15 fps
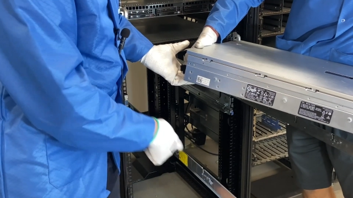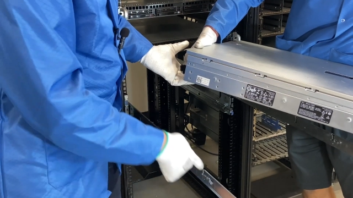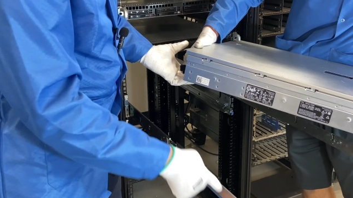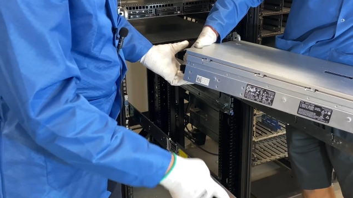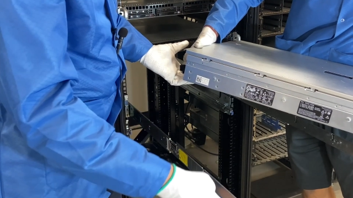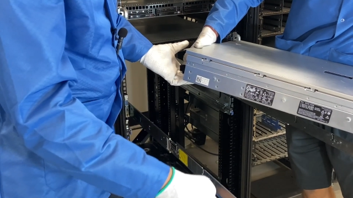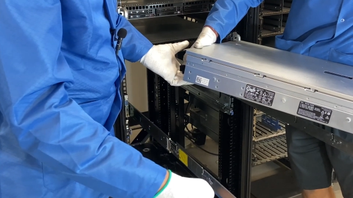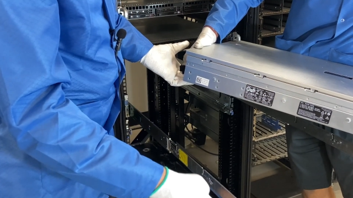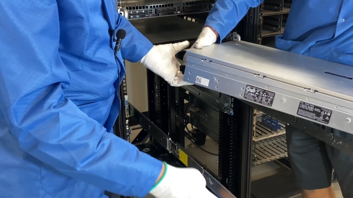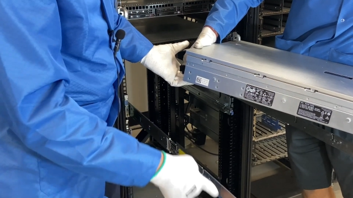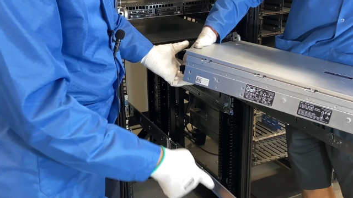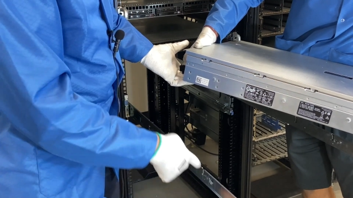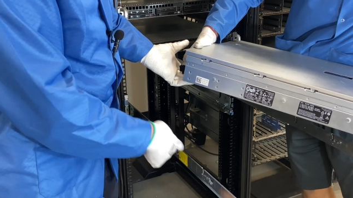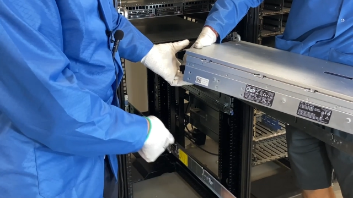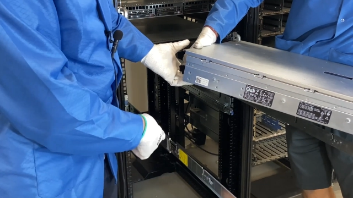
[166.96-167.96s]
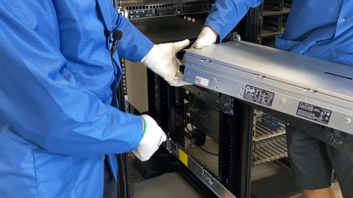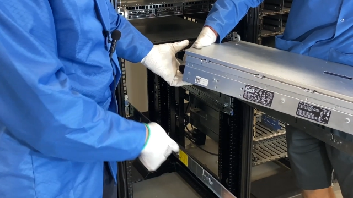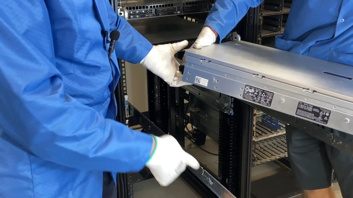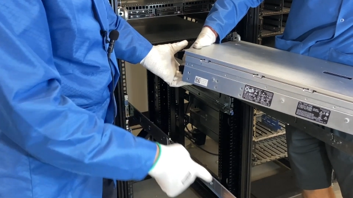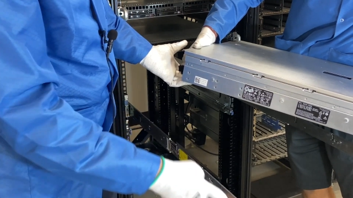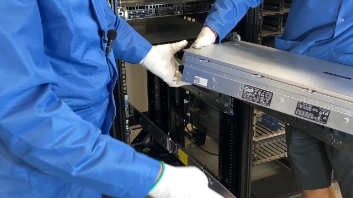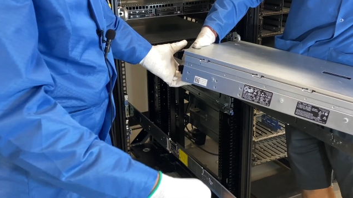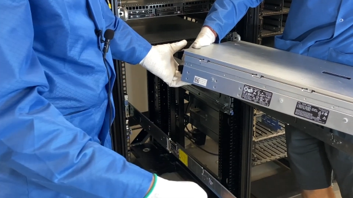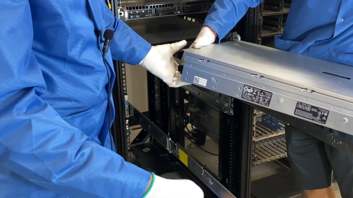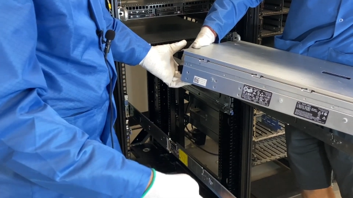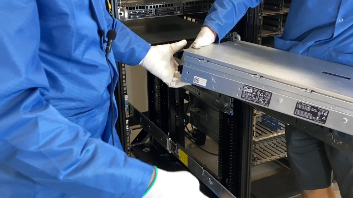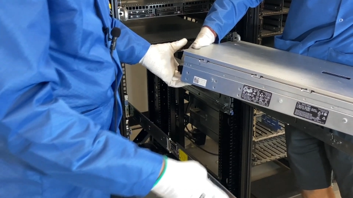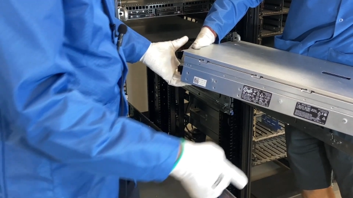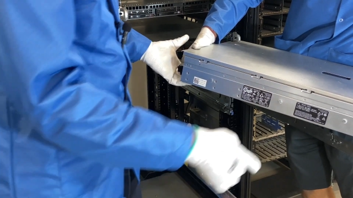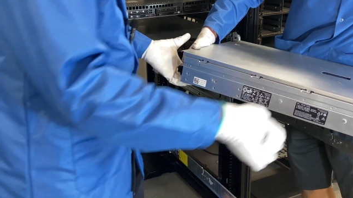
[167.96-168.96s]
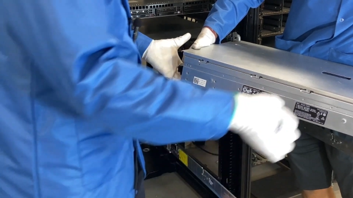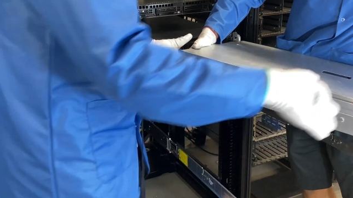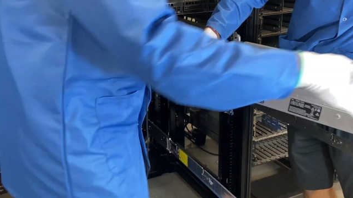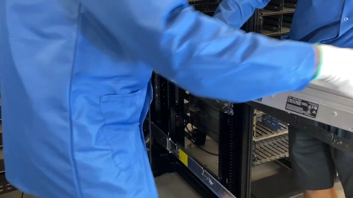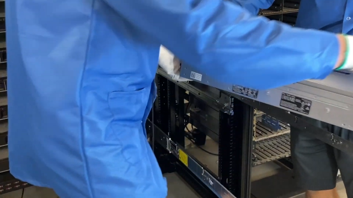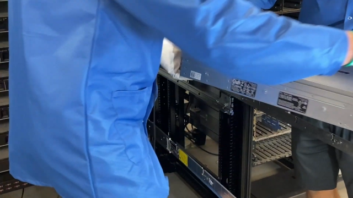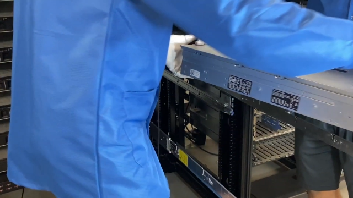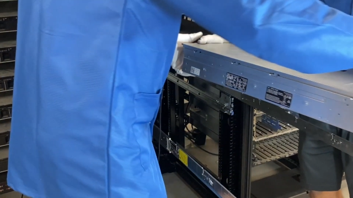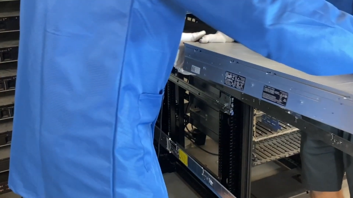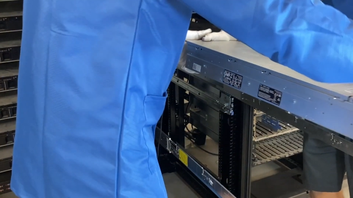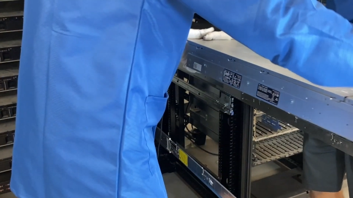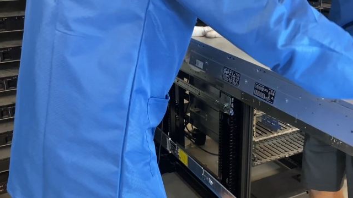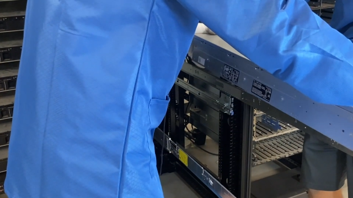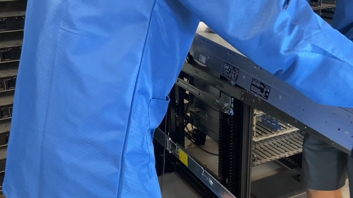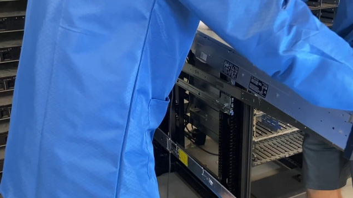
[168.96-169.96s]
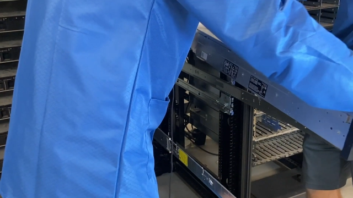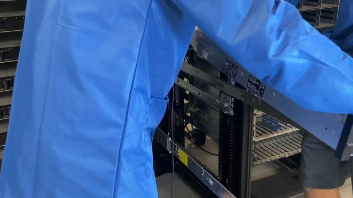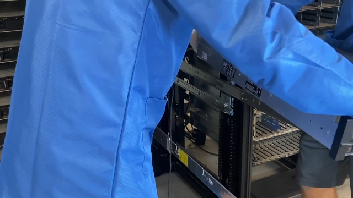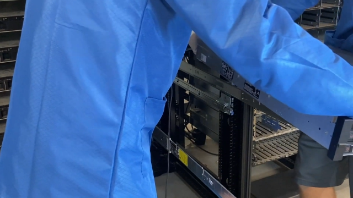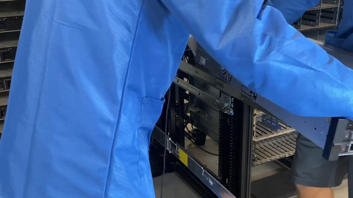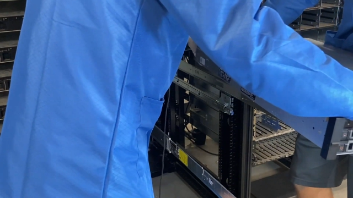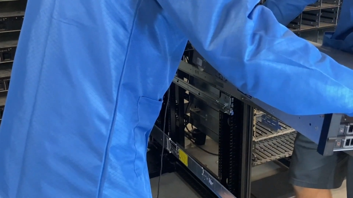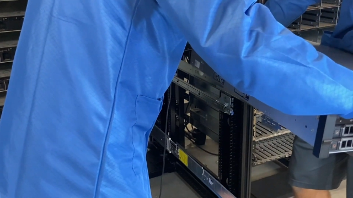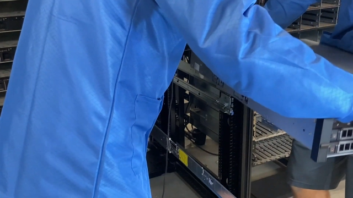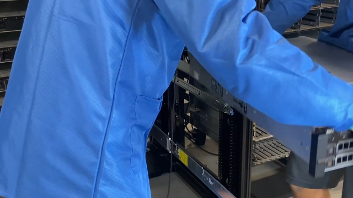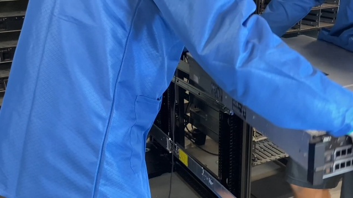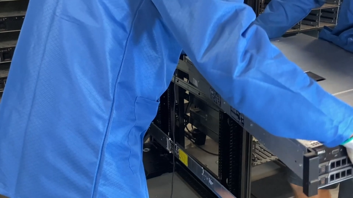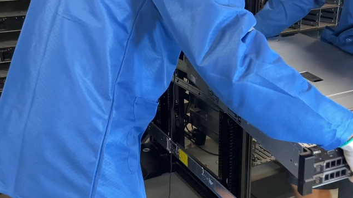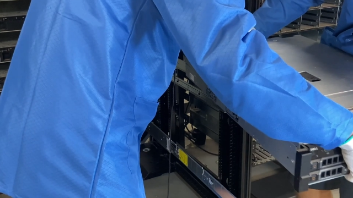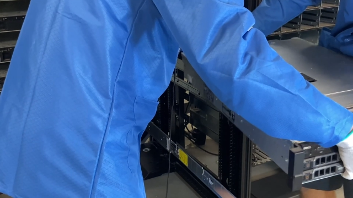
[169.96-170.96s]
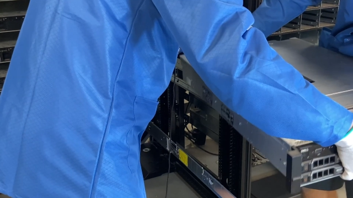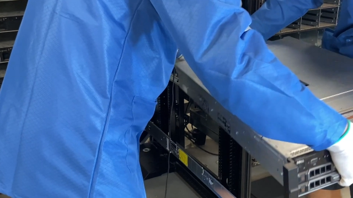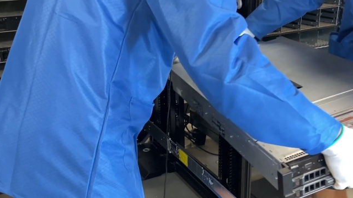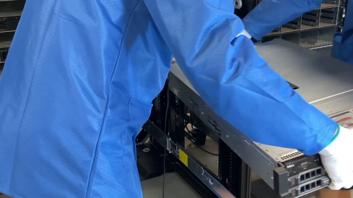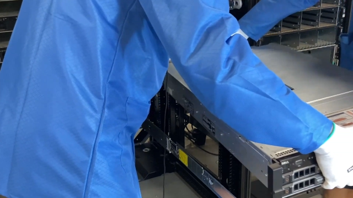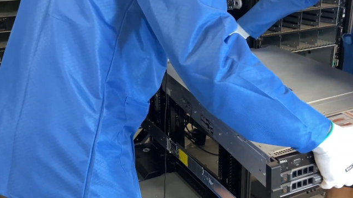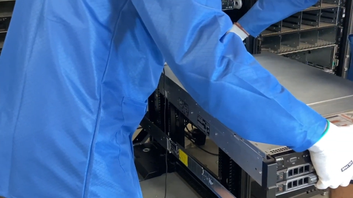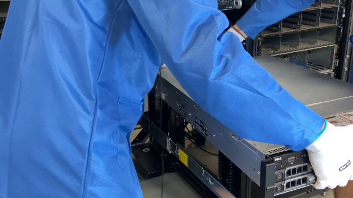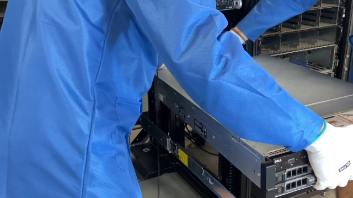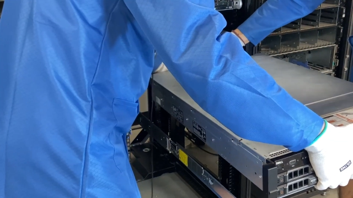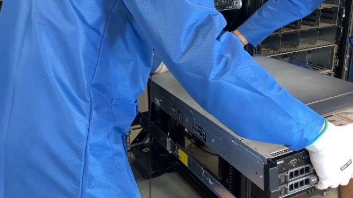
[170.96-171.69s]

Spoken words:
(no speaker visible)